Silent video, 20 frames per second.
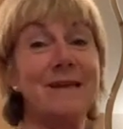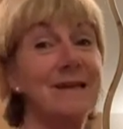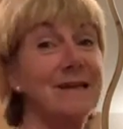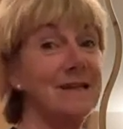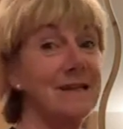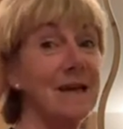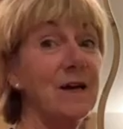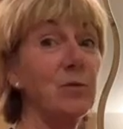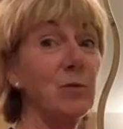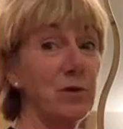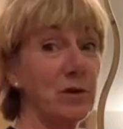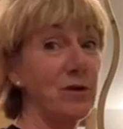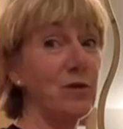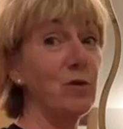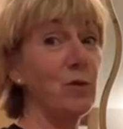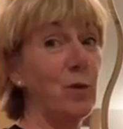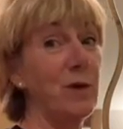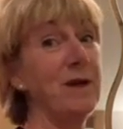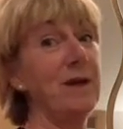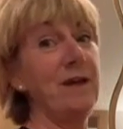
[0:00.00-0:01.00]
That one's
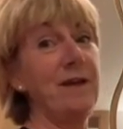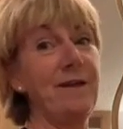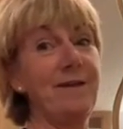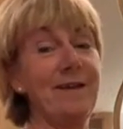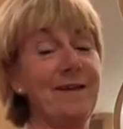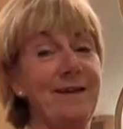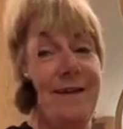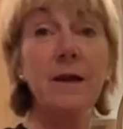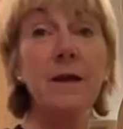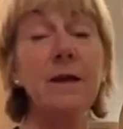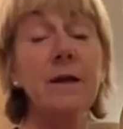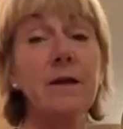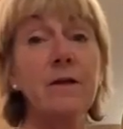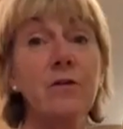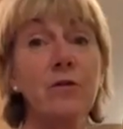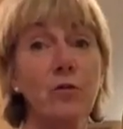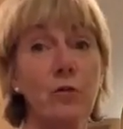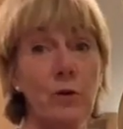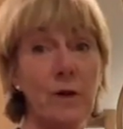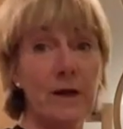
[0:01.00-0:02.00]
quite easy.
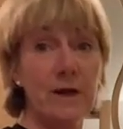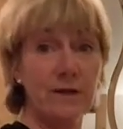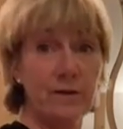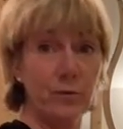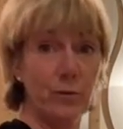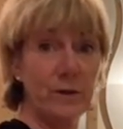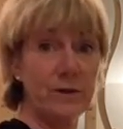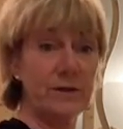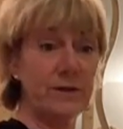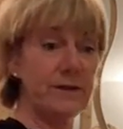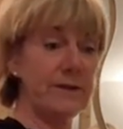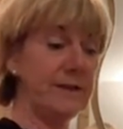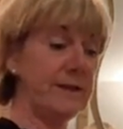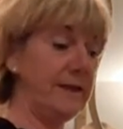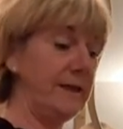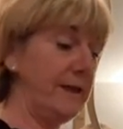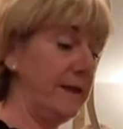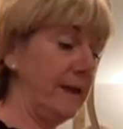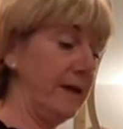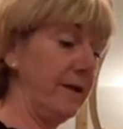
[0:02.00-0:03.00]
So last one
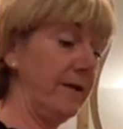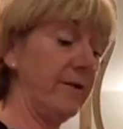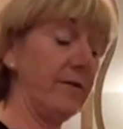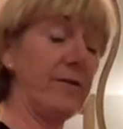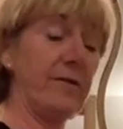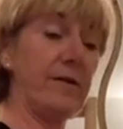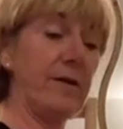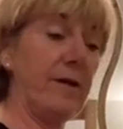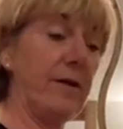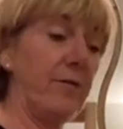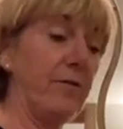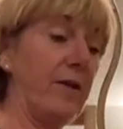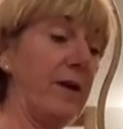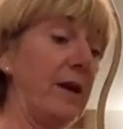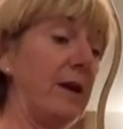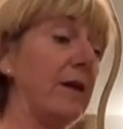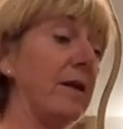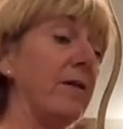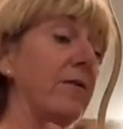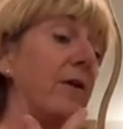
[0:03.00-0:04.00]
today is
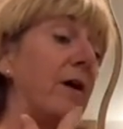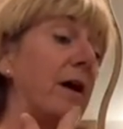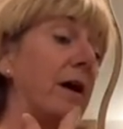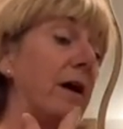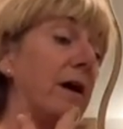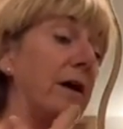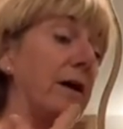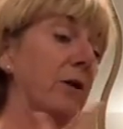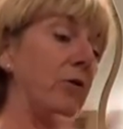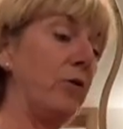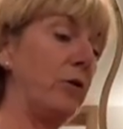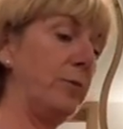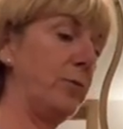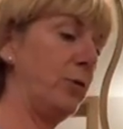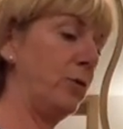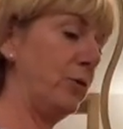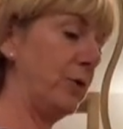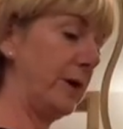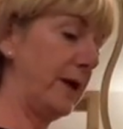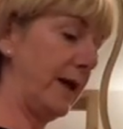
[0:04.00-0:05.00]
thinking of that hyoid
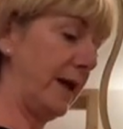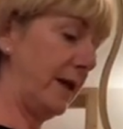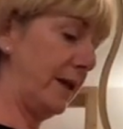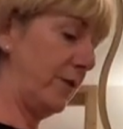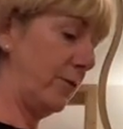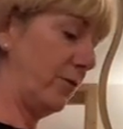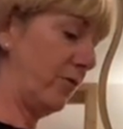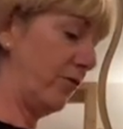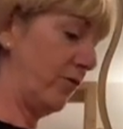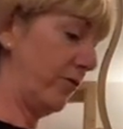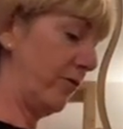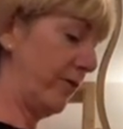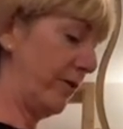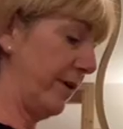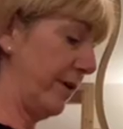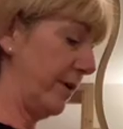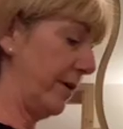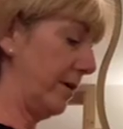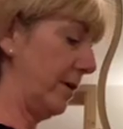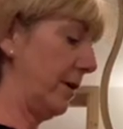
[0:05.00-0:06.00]
bone again that we've just
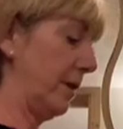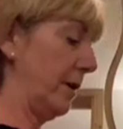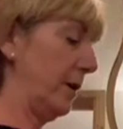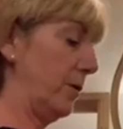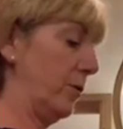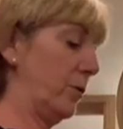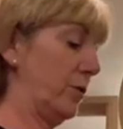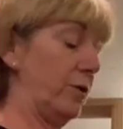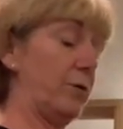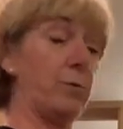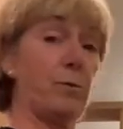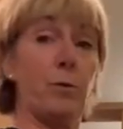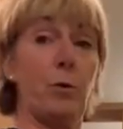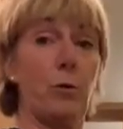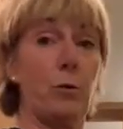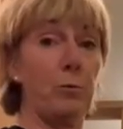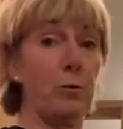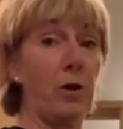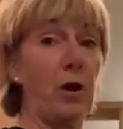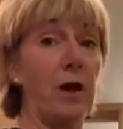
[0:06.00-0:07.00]
done. I want to
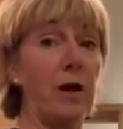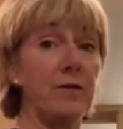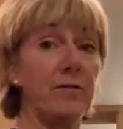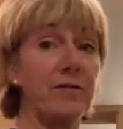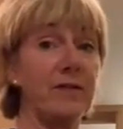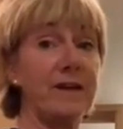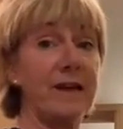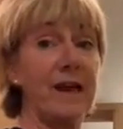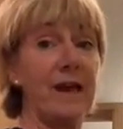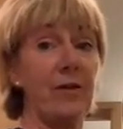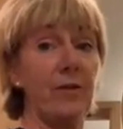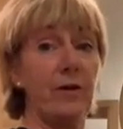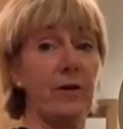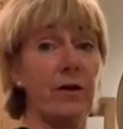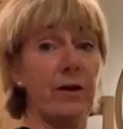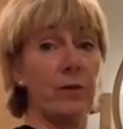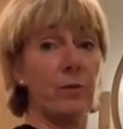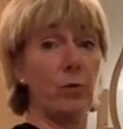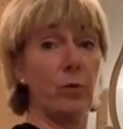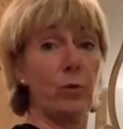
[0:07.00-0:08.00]
pop your hands together
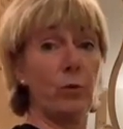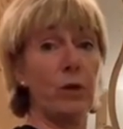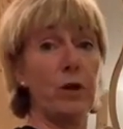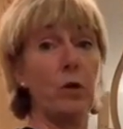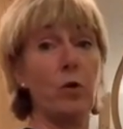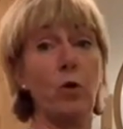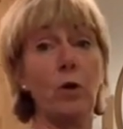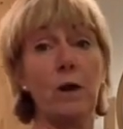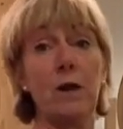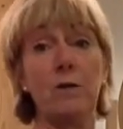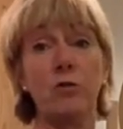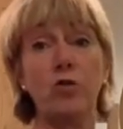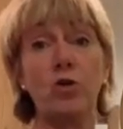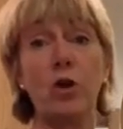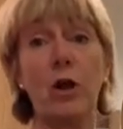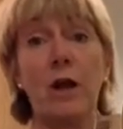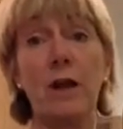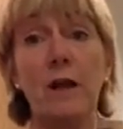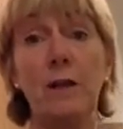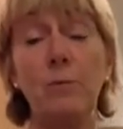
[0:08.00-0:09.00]
in what we call
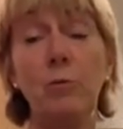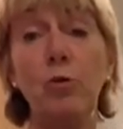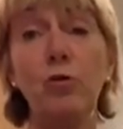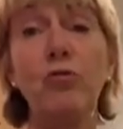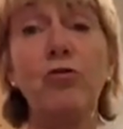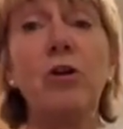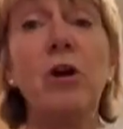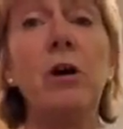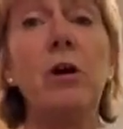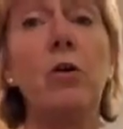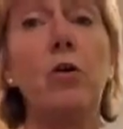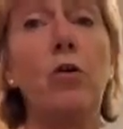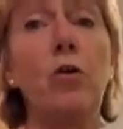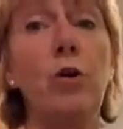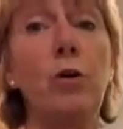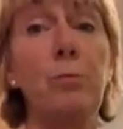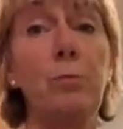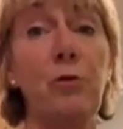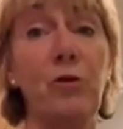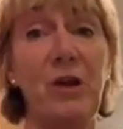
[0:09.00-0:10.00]
Anjali Mudra
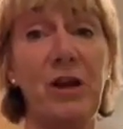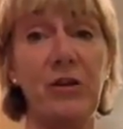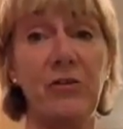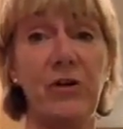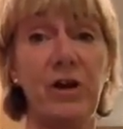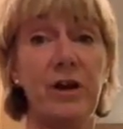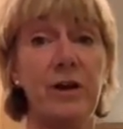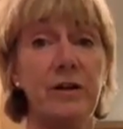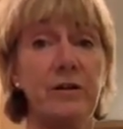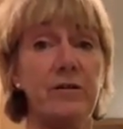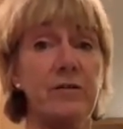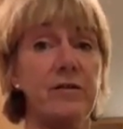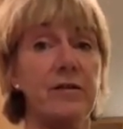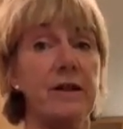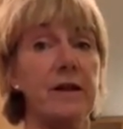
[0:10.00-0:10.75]
or prayer hands,